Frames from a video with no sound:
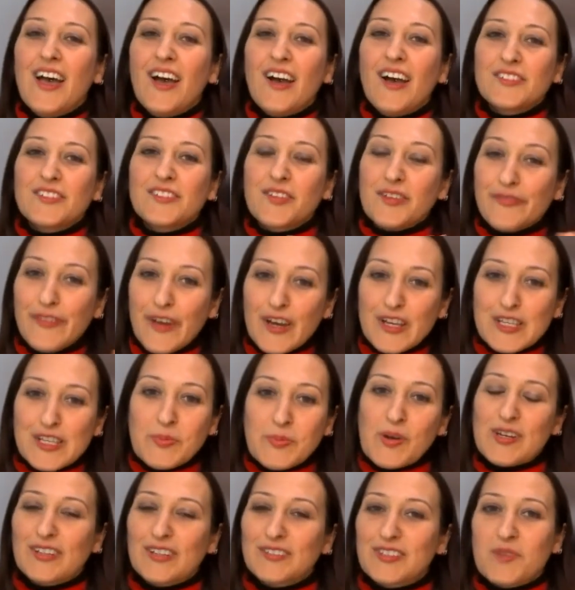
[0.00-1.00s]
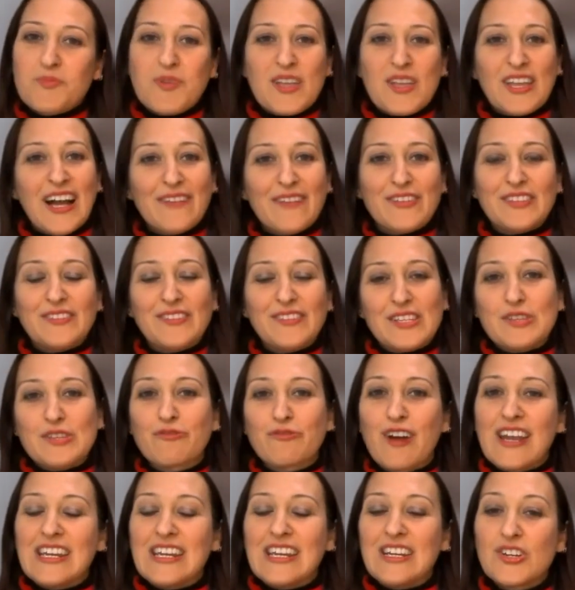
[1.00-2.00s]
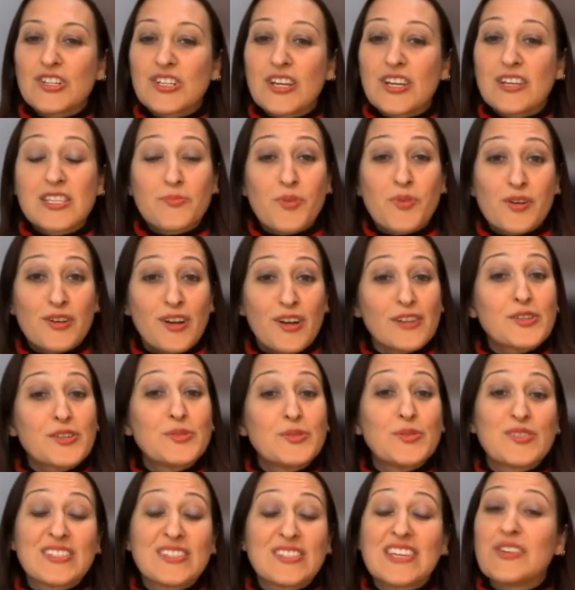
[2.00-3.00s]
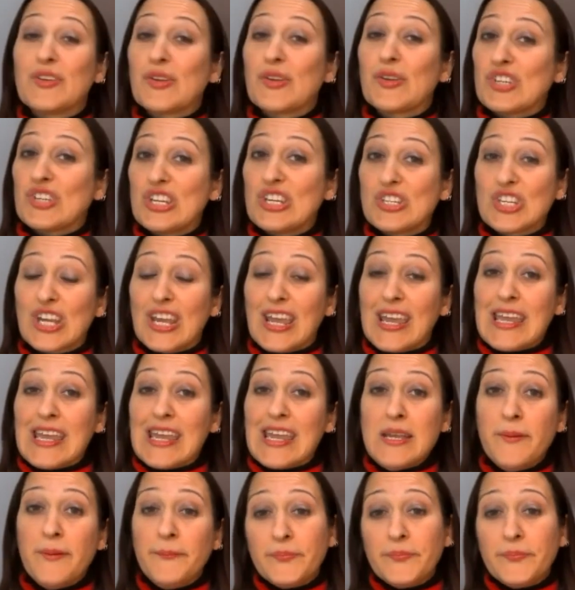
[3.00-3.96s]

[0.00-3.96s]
So the first product that we have in this range is a product called Synergy G.